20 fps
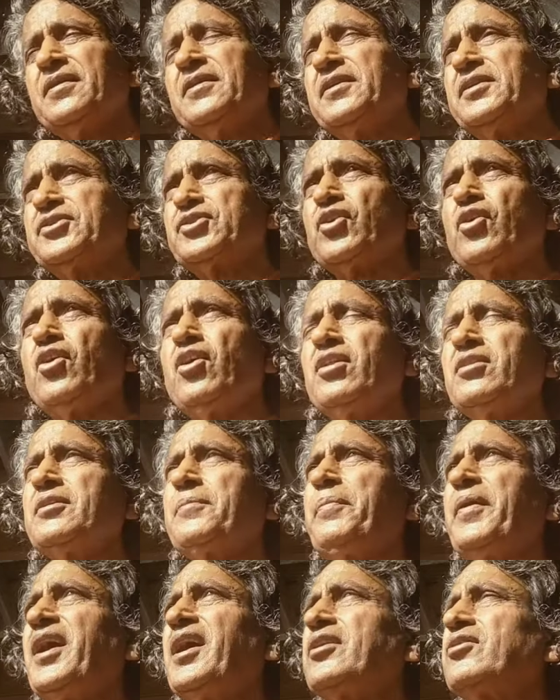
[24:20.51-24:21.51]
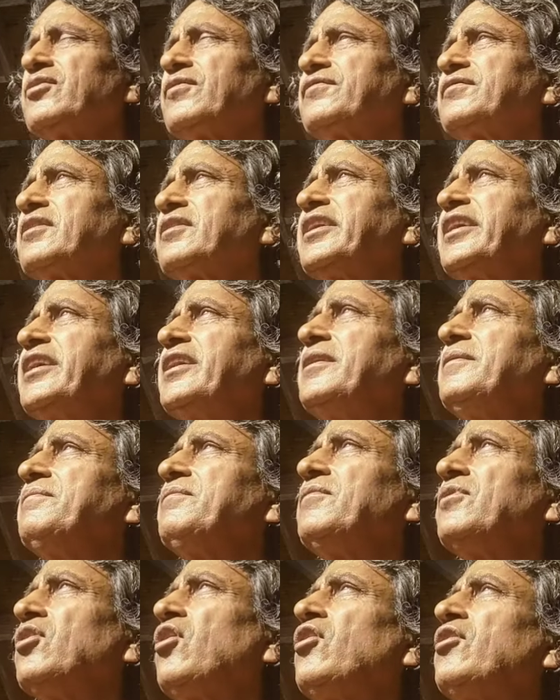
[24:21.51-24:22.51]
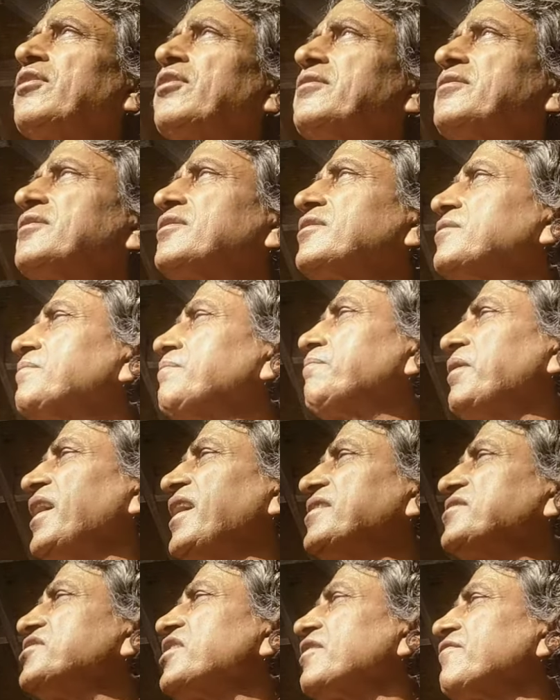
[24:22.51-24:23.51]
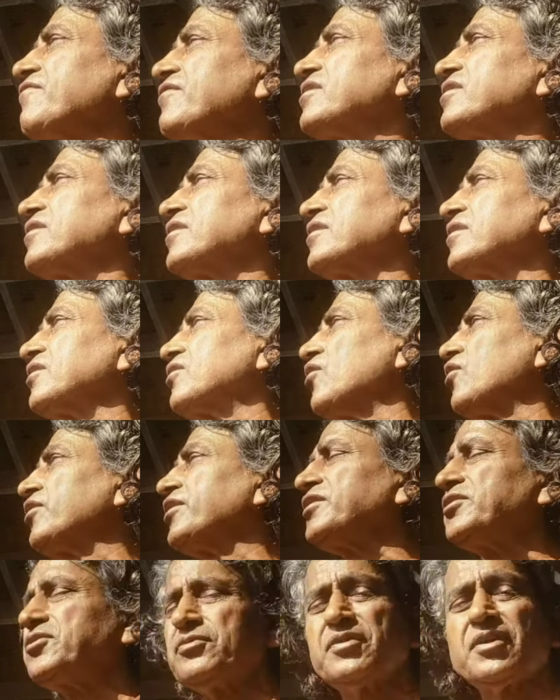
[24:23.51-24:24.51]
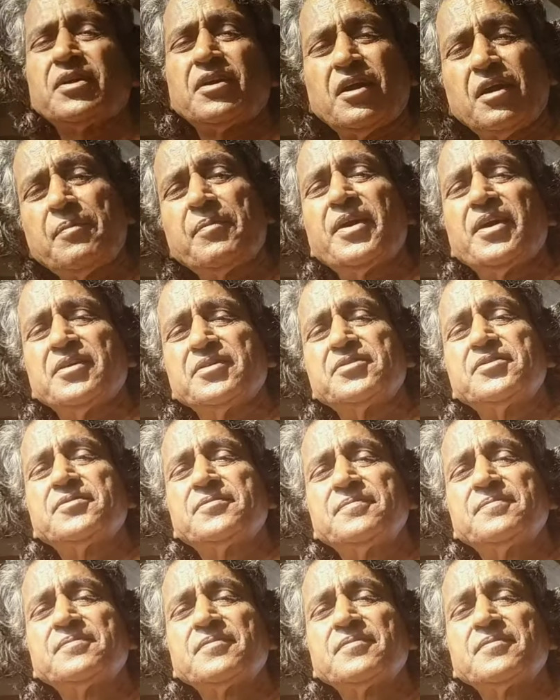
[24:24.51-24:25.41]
It's all the part of the game. Lord plans everything according to the karmas.